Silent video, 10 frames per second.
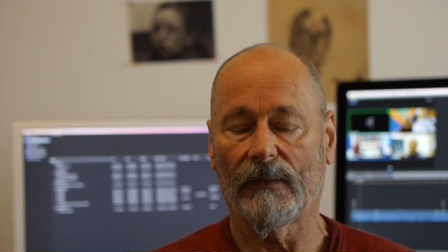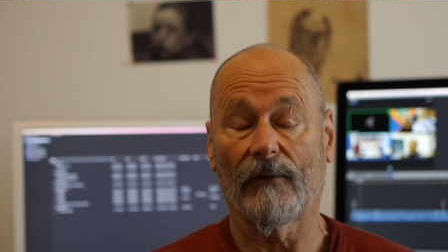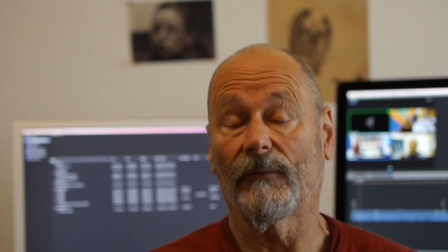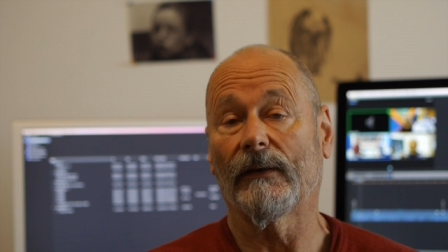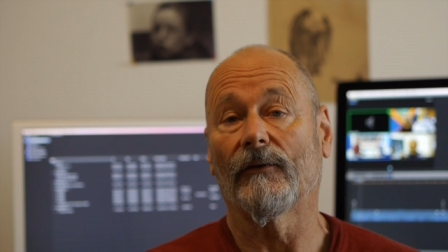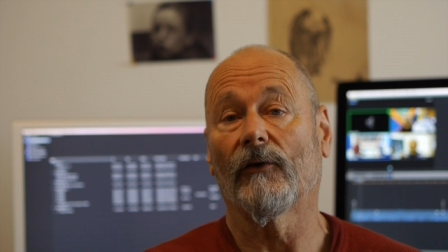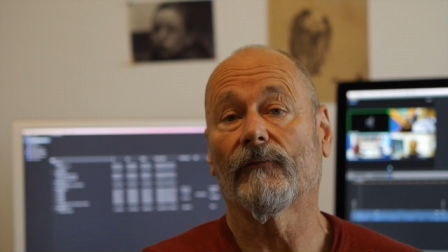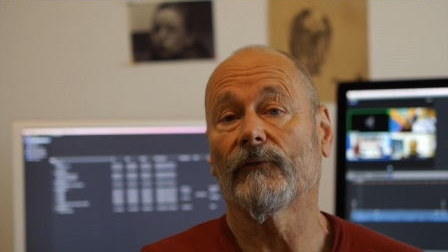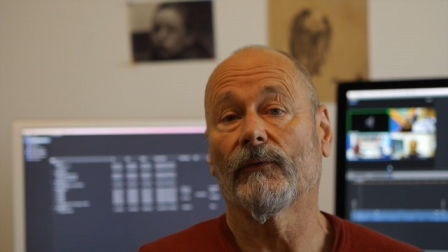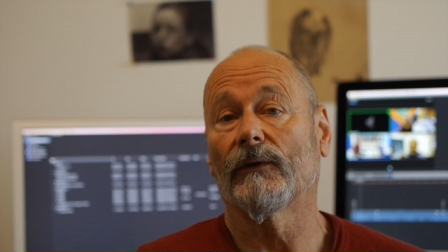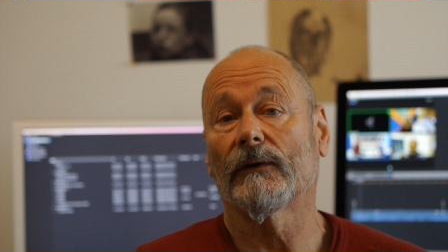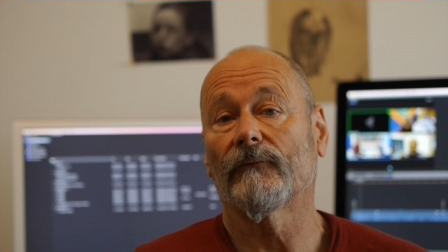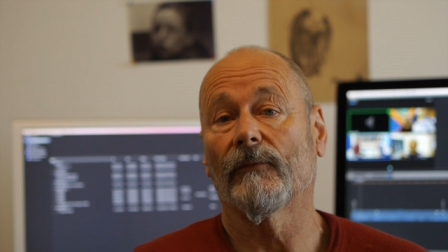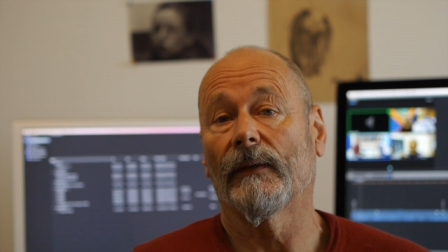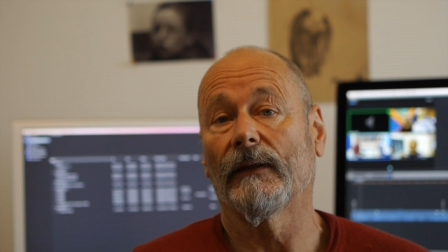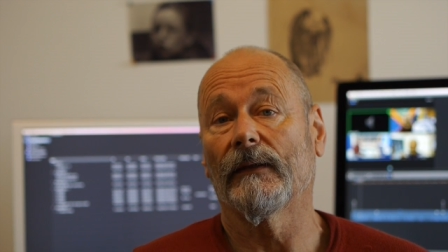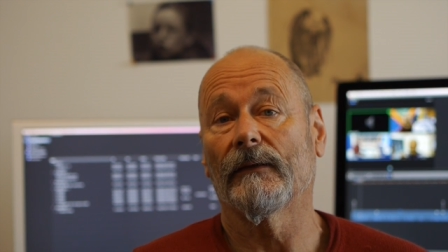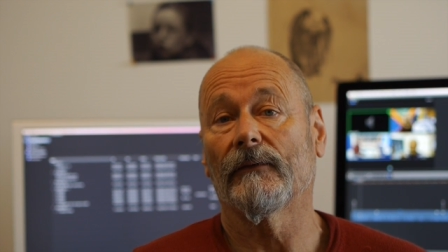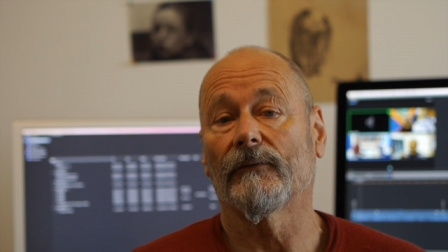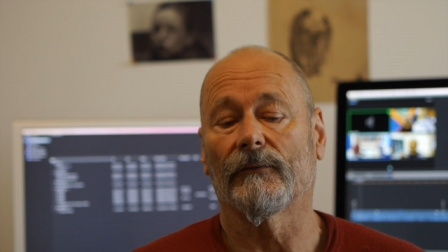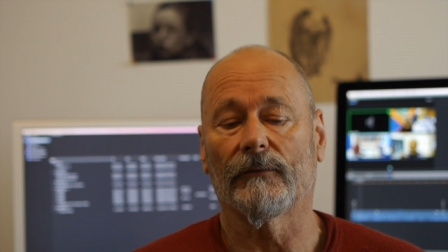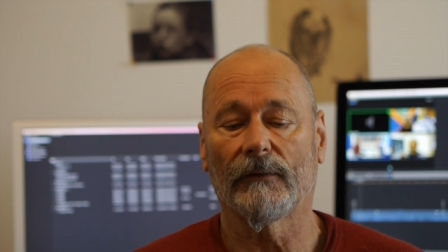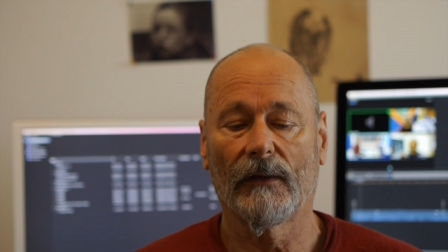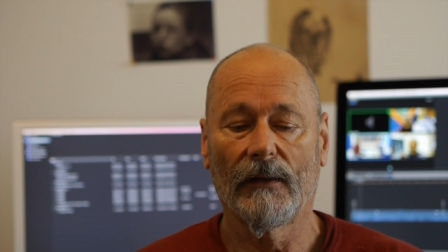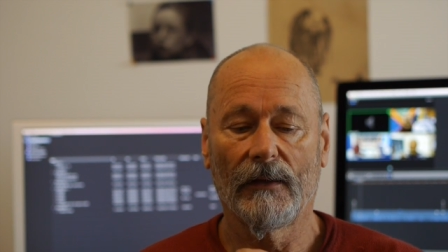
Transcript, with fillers: they've been an office worker for many years, or